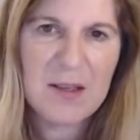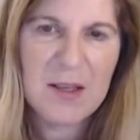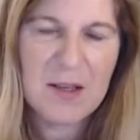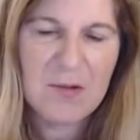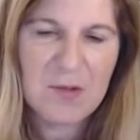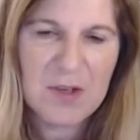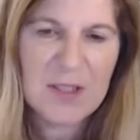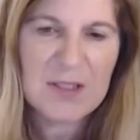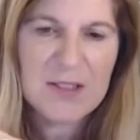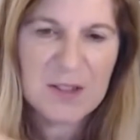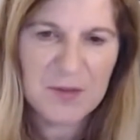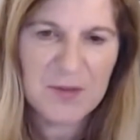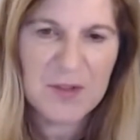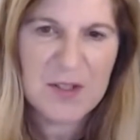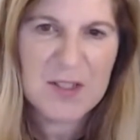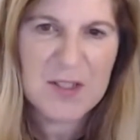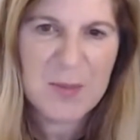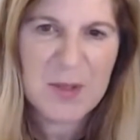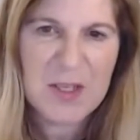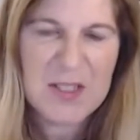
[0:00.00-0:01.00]
a real
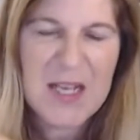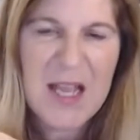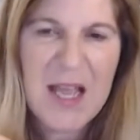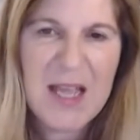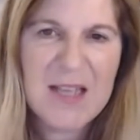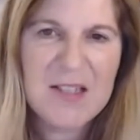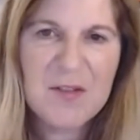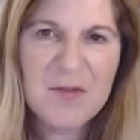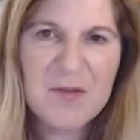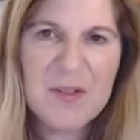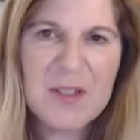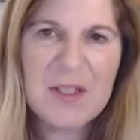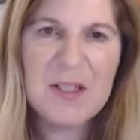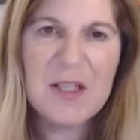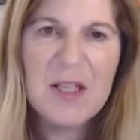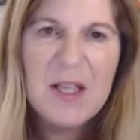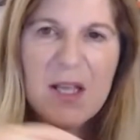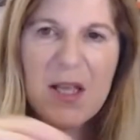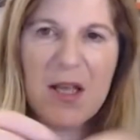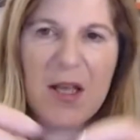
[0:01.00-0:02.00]
difference because it has to
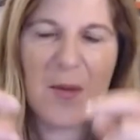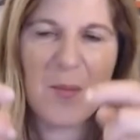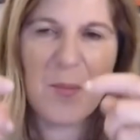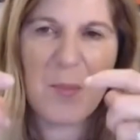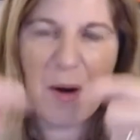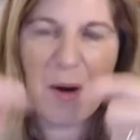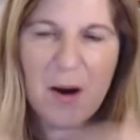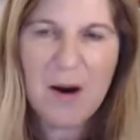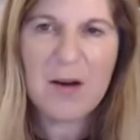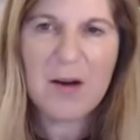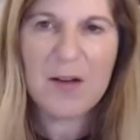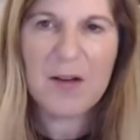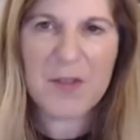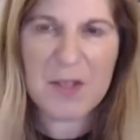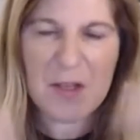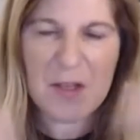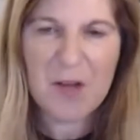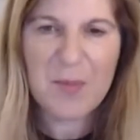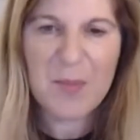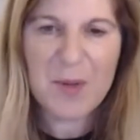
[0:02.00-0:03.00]
feel part of the
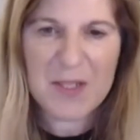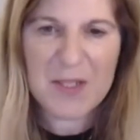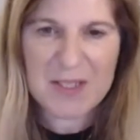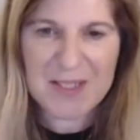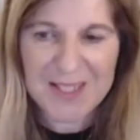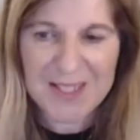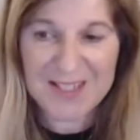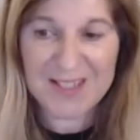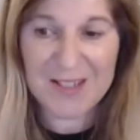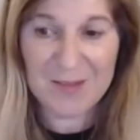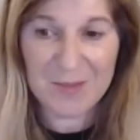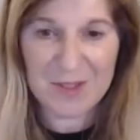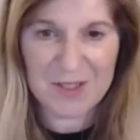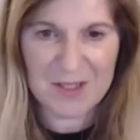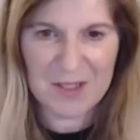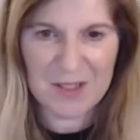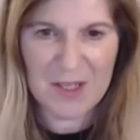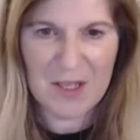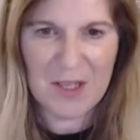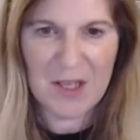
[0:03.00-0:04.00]
company's
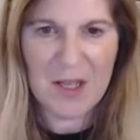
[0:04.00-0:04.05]
systems